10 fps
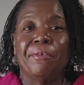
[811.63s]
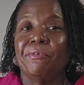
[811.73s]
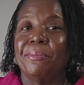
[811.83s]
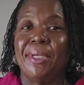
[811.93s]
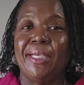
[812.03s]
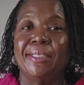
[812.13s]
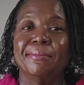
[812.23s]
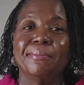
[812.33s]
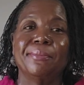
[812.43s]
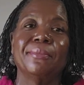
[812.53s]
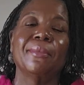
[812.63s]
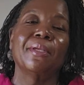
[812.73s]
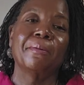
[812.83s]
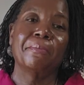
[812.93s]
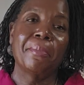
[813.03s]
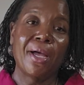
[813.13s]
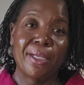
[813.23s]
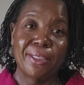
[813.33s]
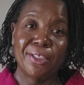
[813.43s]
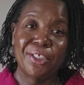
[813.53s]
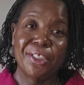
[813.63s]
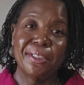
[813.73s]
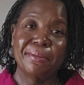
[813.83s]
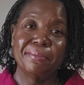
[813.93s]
For me, polished,